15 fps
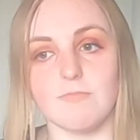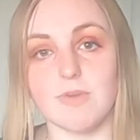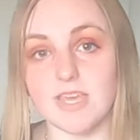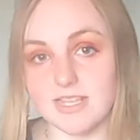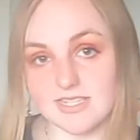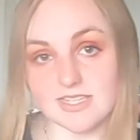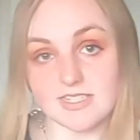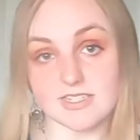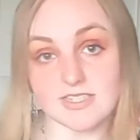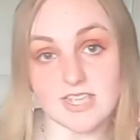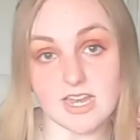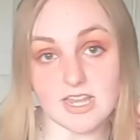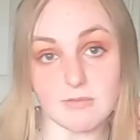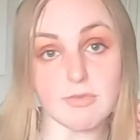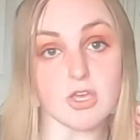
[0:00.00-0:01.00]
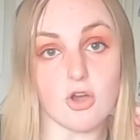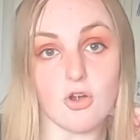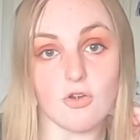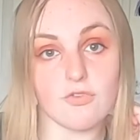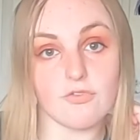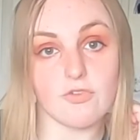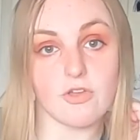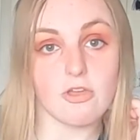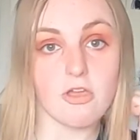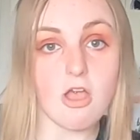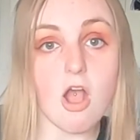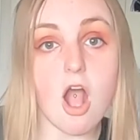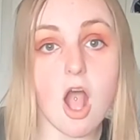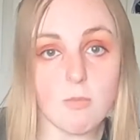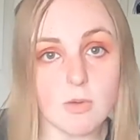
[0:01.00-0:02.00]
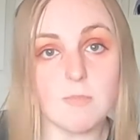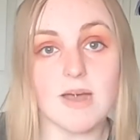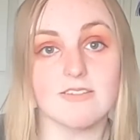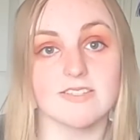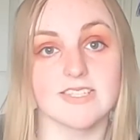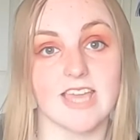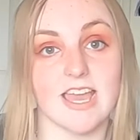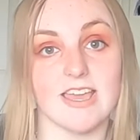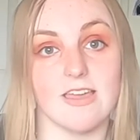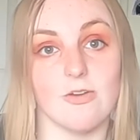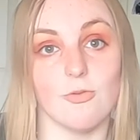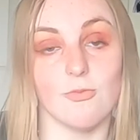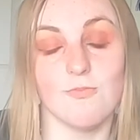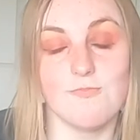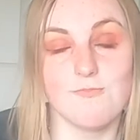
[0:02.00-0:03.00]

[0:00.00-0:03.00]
piercings are telling me off, I'm about to get ill.